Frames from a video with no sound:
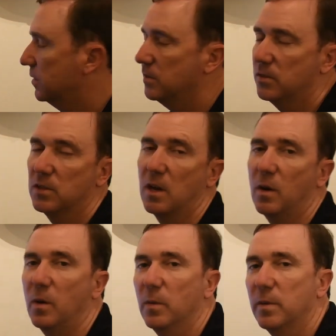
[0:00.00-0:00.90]

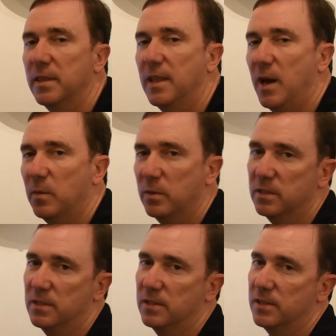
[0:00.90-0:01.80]
So that
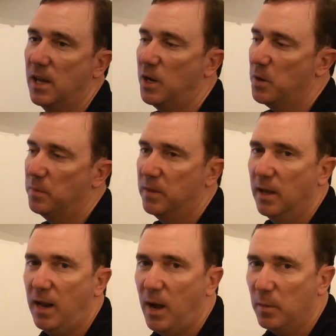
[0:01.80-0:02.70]
was the setup
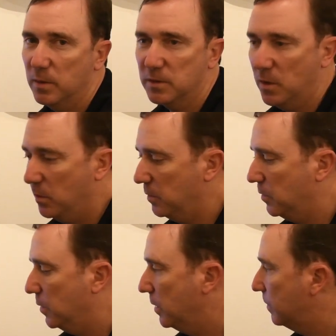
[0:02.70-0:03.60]
that I was going
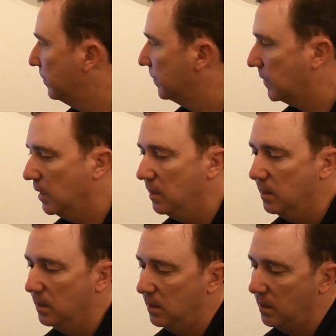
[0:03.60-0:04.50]
for.
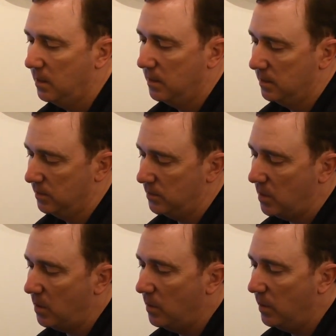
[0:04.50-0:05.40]

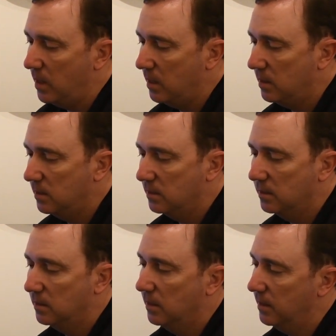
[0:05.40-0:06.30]
So
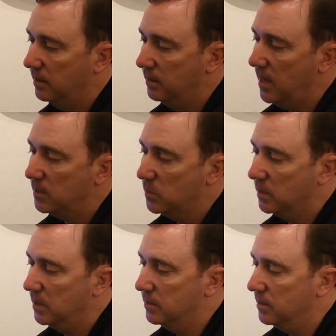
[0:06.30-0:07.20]
that's
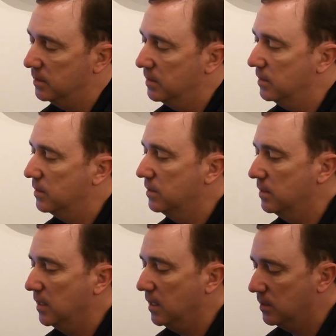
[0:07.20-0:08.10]
what this is. This is
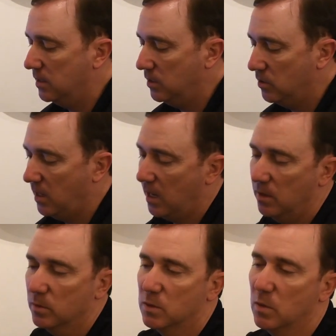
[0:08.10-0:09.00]
the extension
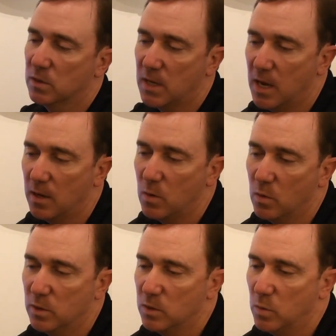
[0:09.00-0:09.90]
handle. So it's got
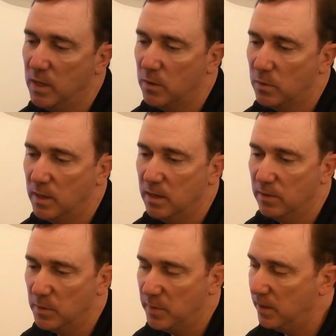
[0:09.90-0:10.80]
1/4 thread
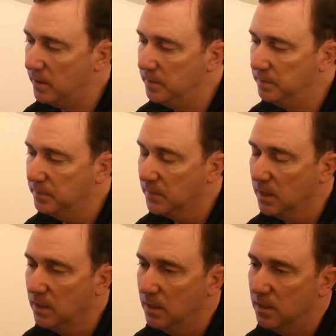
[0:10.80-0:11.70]
on the bottom.
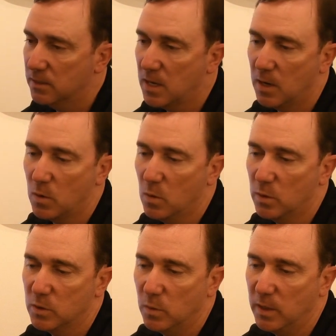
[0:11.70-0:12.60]
It's got a
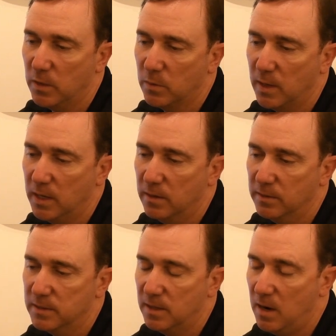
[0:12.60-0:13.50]
1/4 thread
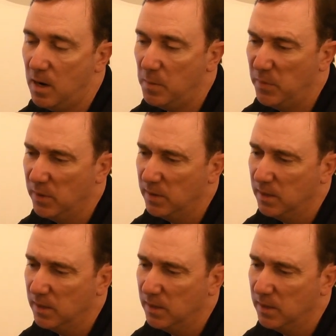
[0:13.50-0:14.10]
on the top.